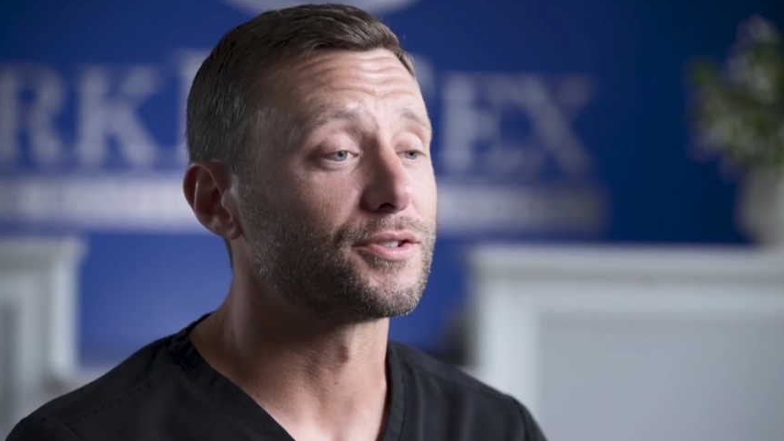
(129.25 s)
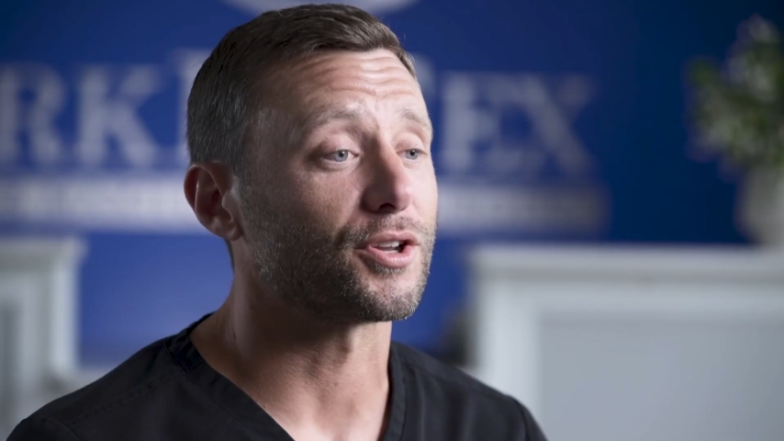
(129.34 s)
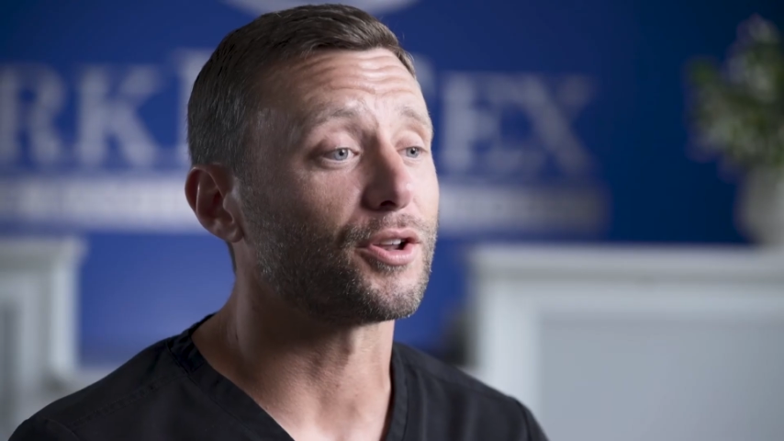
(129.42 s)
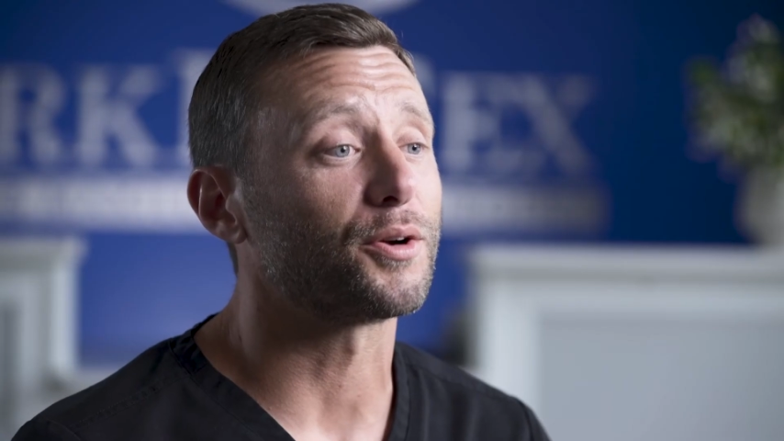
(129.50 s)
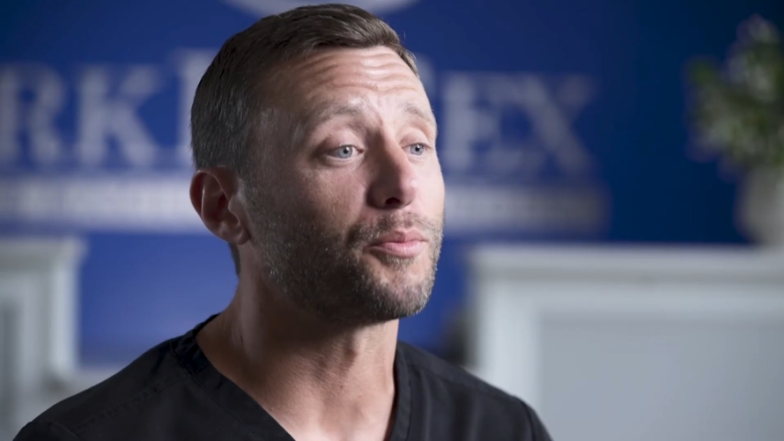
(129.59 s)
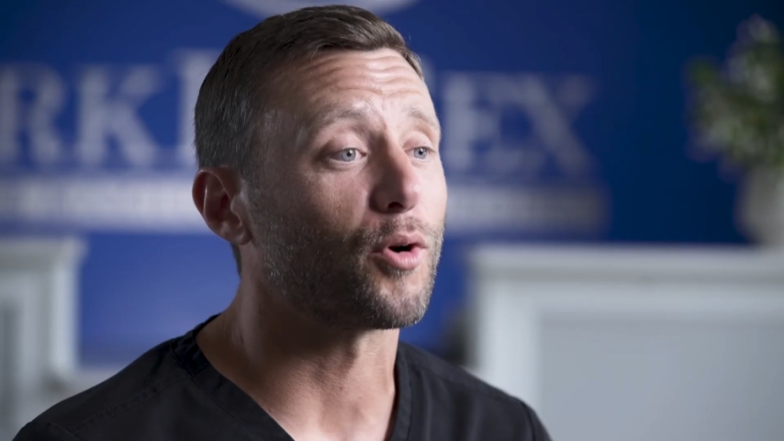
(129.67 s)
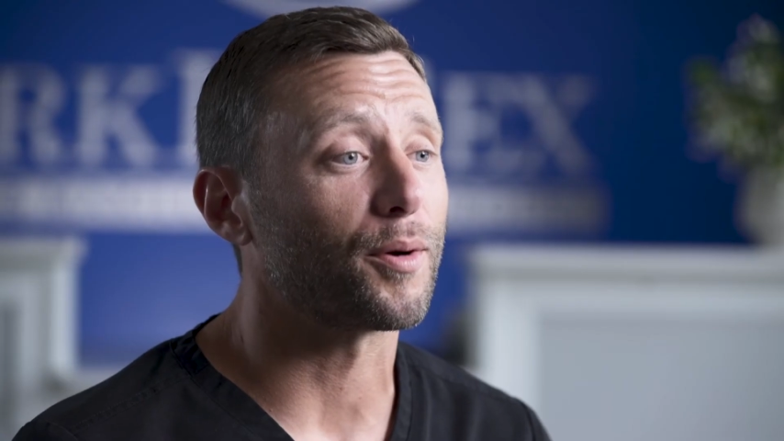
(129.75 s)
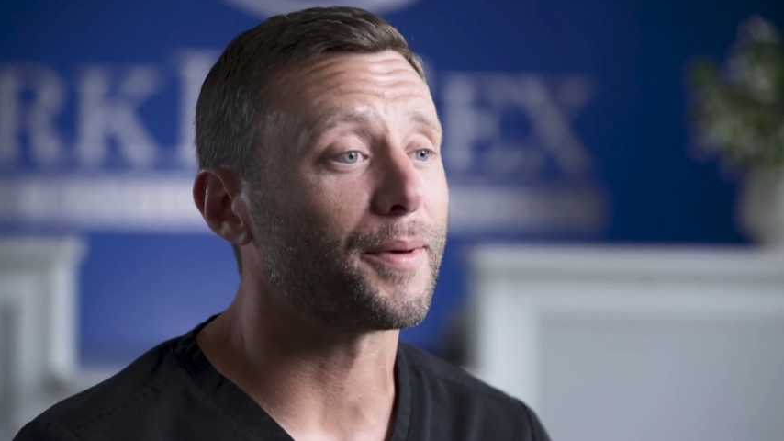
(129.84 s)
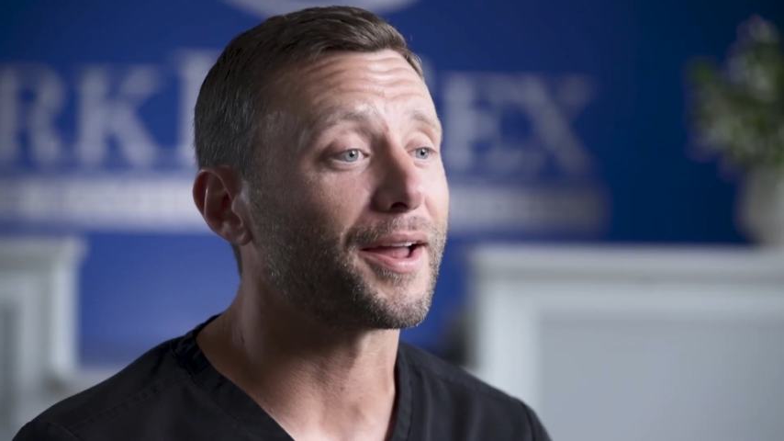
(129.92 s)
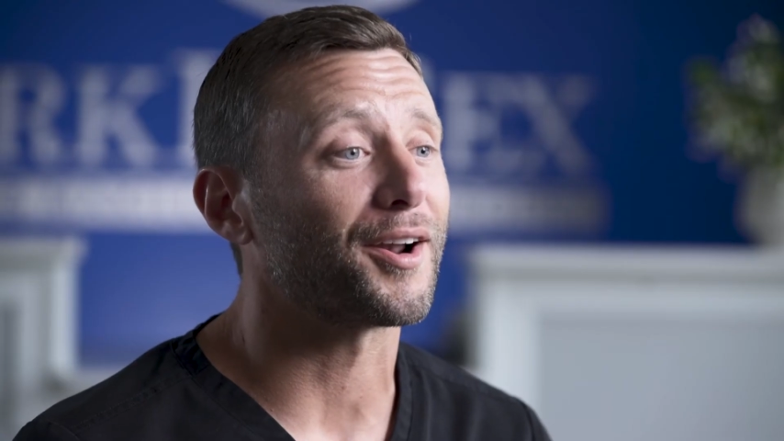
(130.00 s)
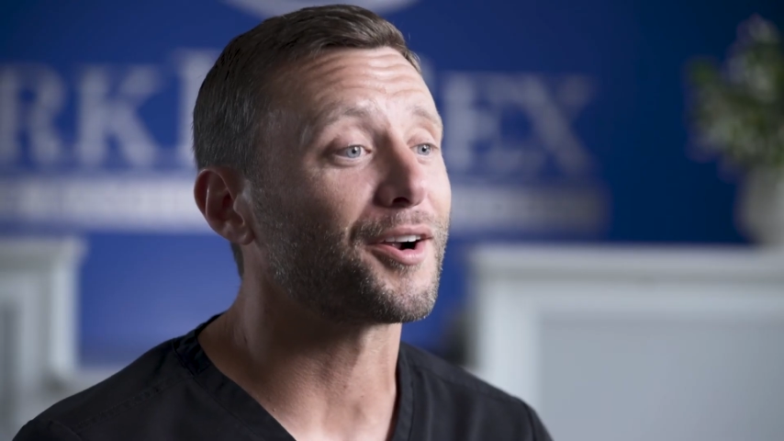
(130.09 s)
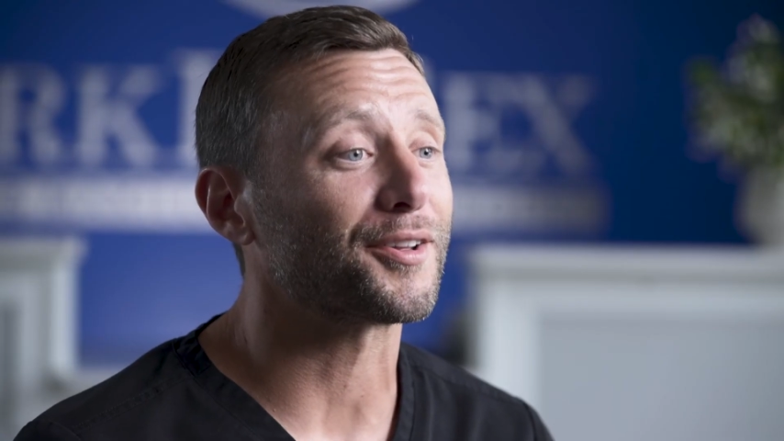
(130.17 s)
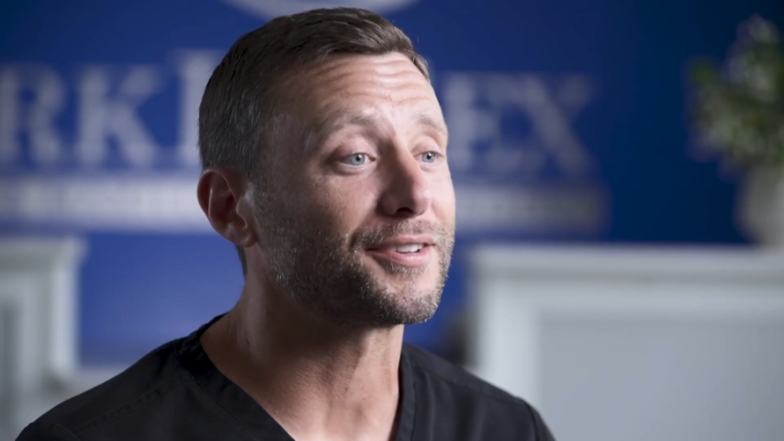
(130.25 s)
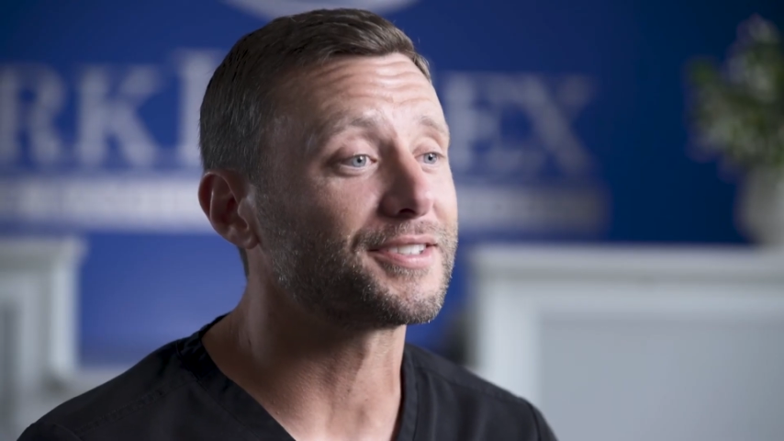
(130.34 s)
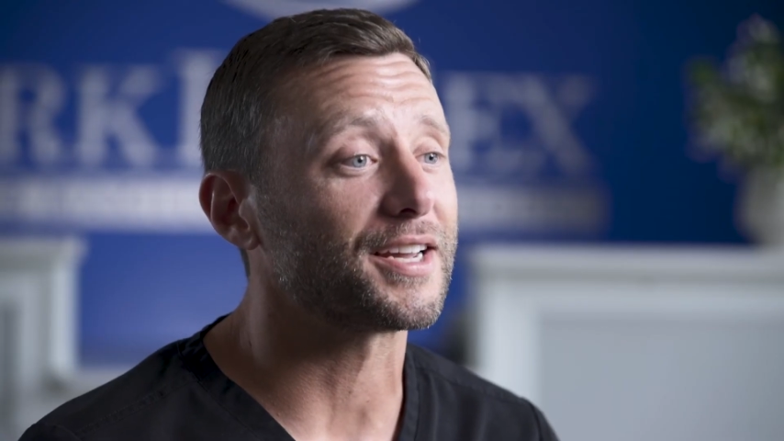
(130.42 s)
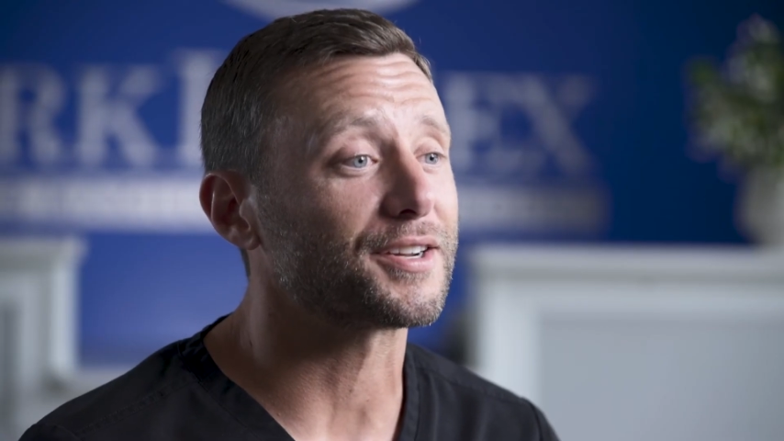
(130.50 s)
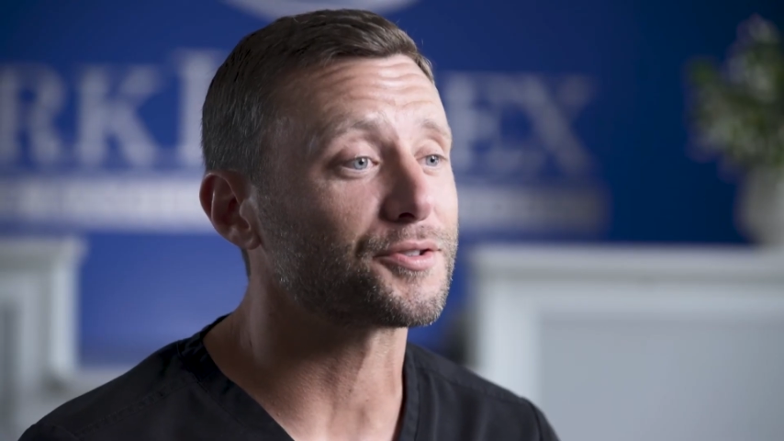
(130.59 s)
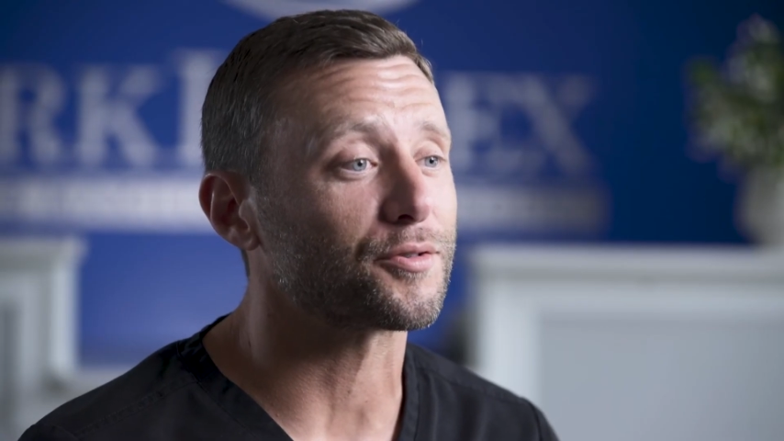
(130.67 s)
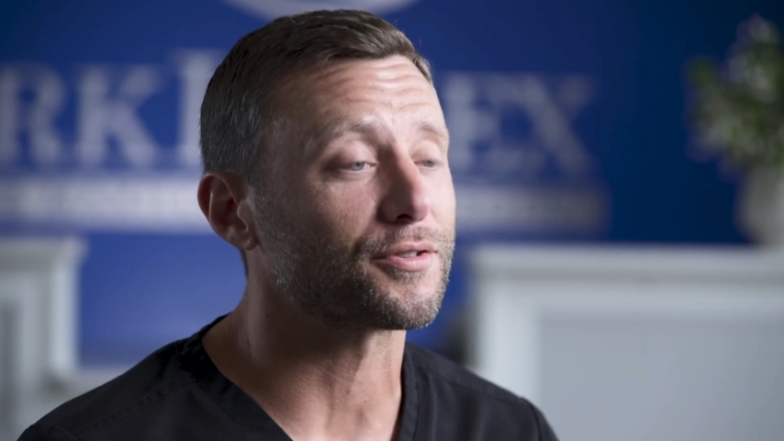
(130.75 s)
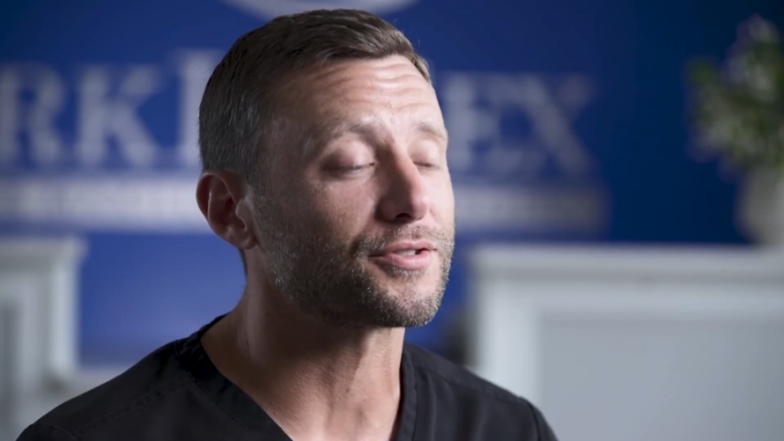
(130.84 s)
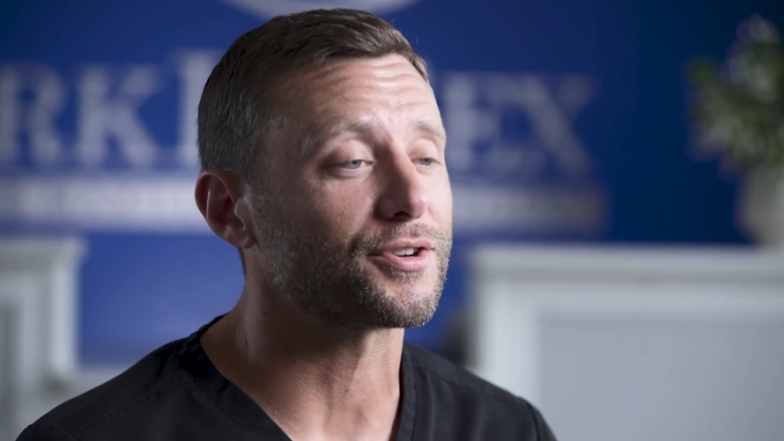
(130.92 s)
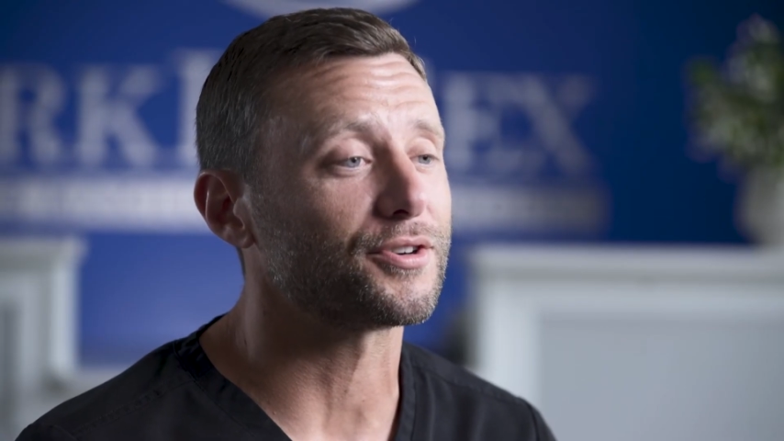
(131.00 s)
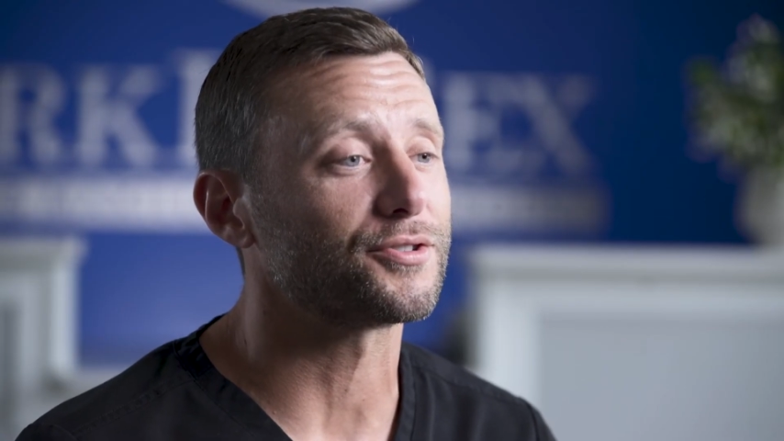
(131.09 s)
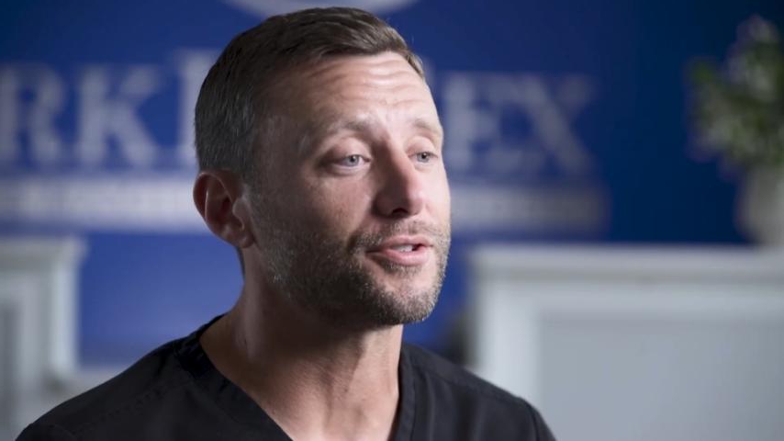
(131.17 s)
To learn more about ArkLaTex Oral
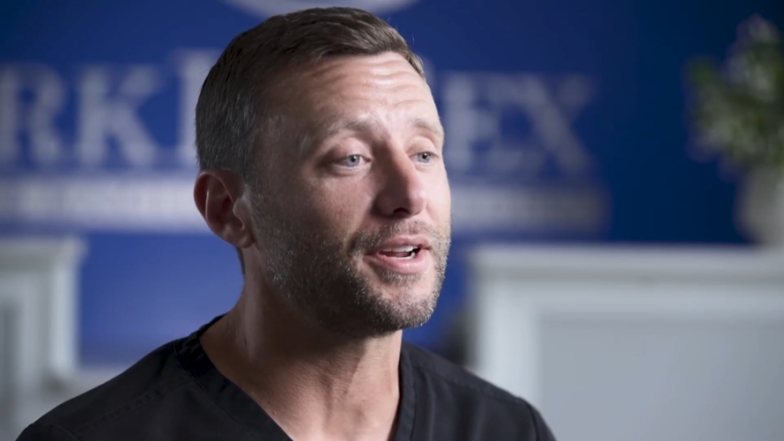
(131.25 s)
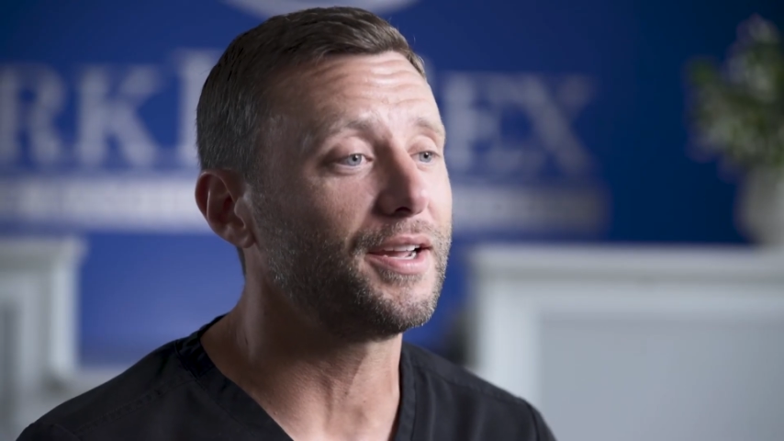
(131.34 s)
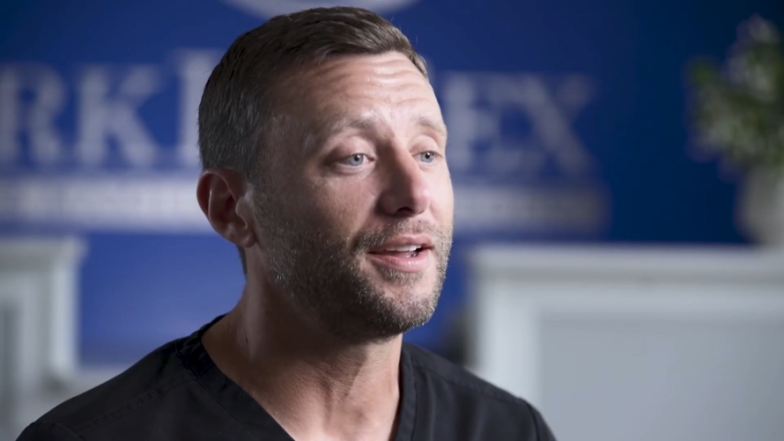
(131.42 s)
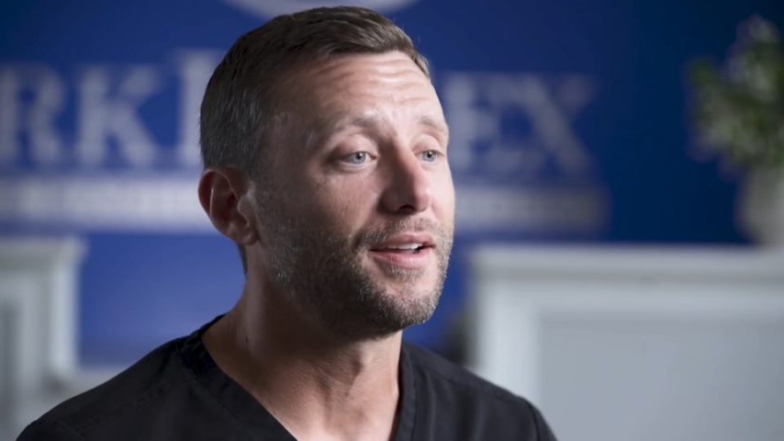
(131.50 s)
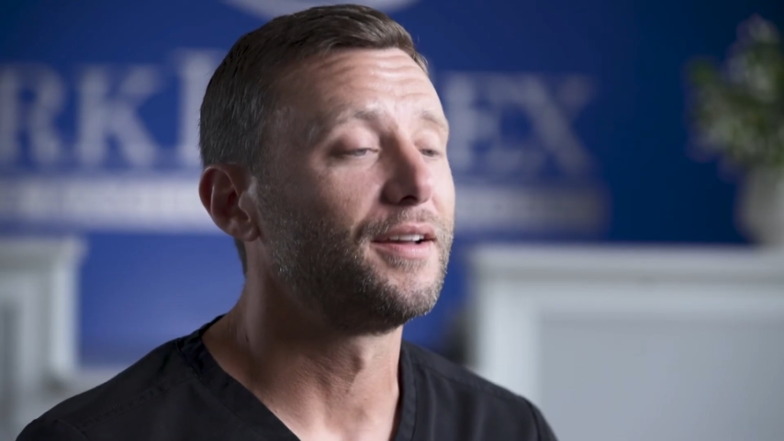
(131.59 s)
Surgery,